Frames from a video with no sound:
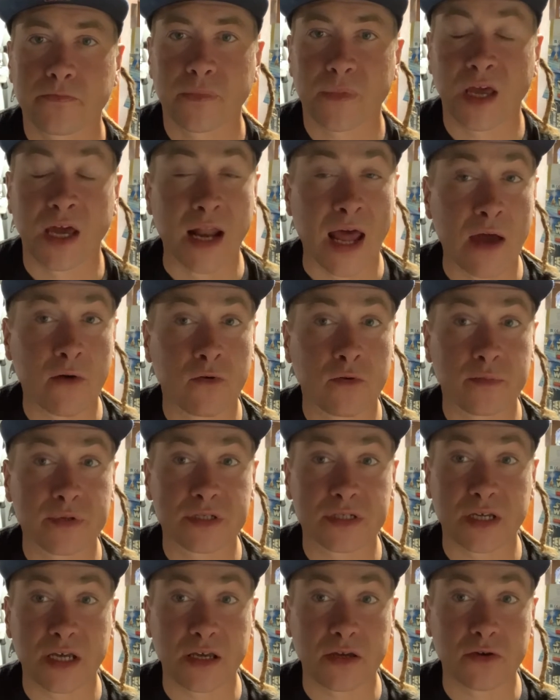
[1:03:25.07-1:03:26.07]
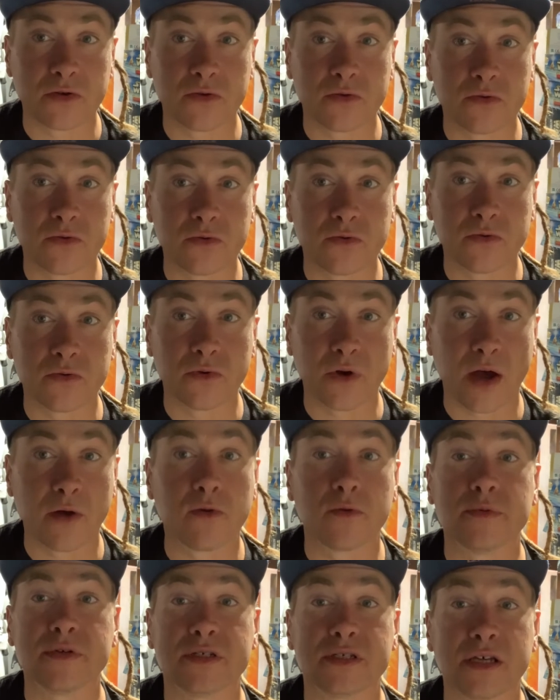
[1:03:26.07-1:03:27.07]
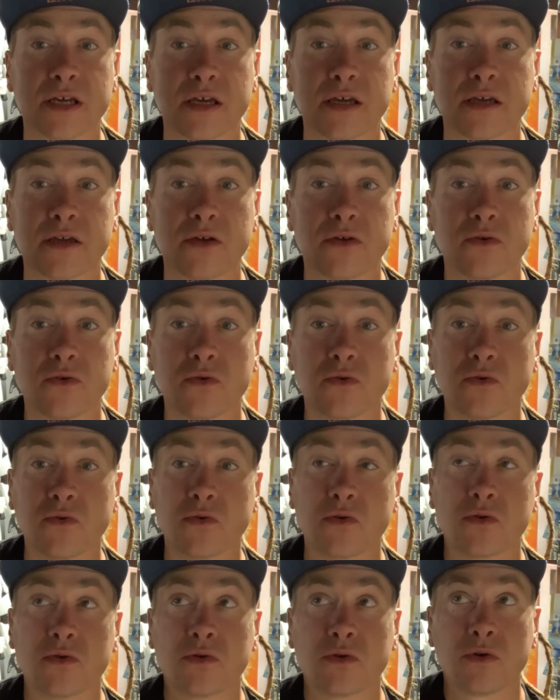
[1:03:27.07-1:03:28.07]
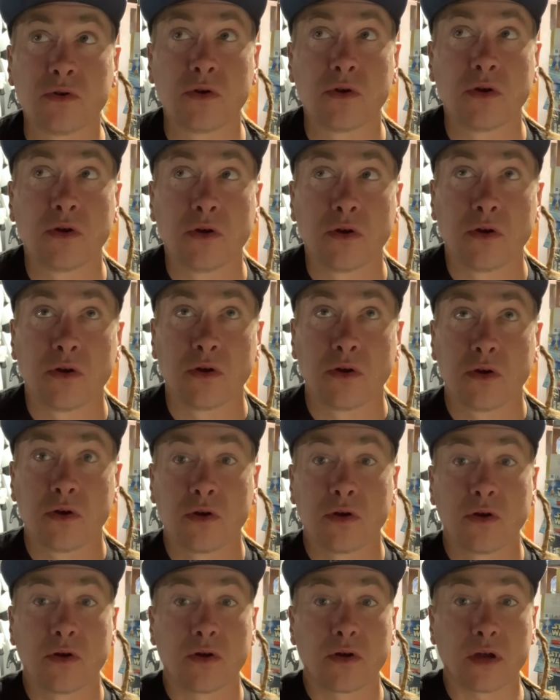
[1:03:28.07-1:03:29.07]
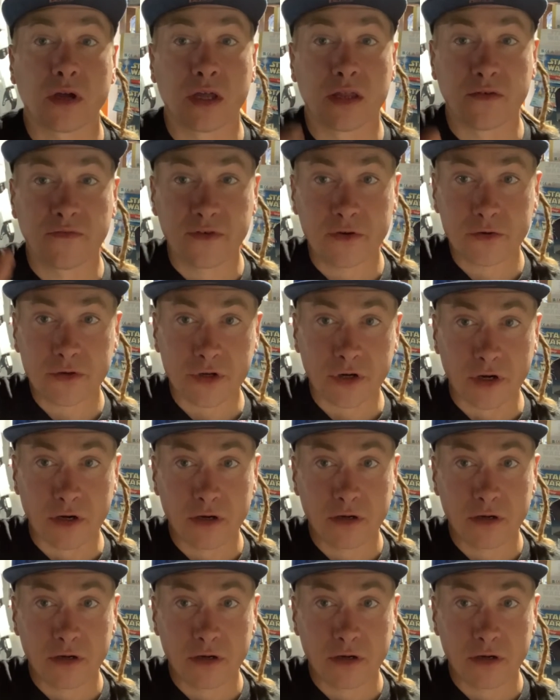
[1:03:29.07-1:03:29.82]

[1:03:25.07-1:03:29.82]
I will be seeing you in the future.